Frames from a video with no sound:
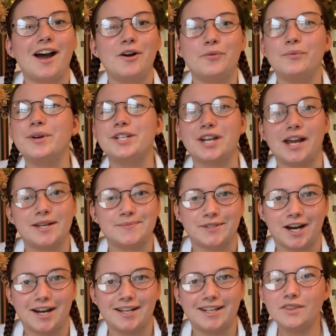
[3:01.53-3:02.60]
which I am
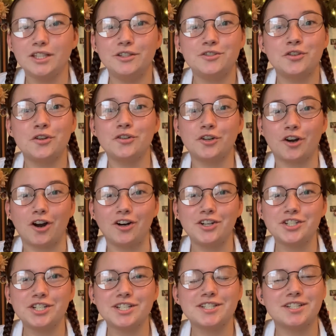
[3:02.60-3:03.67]
not. So
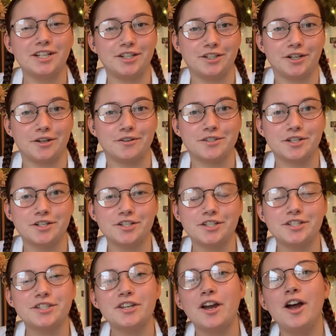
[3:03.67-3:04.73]
neurologists and
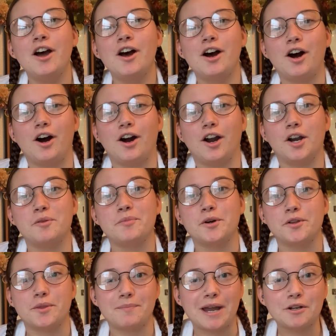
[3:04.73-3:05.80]
neurosurgeons are
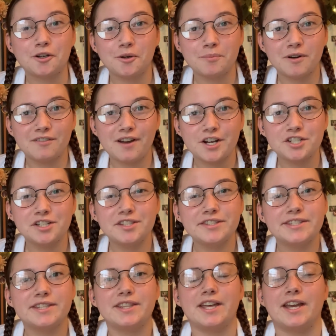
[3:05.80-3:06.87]
both medical
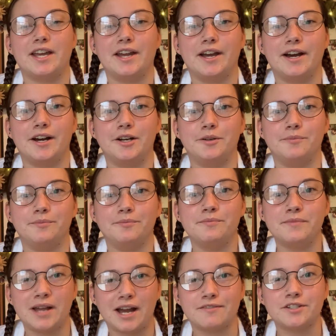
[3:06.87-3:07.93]
professions. They um,
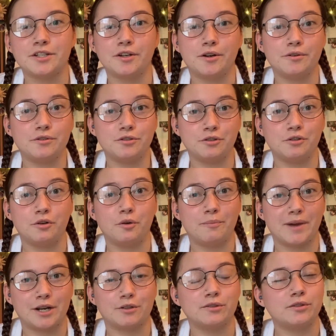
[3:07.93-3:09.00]
have to go to
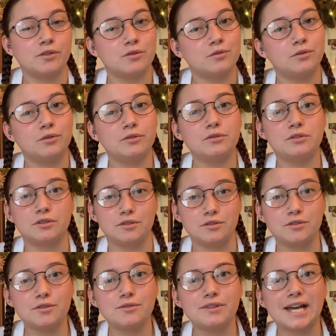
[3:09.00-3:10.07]
medical school to
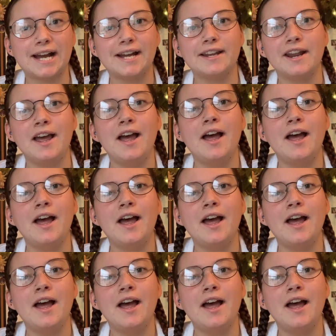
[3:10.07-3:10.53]
do that.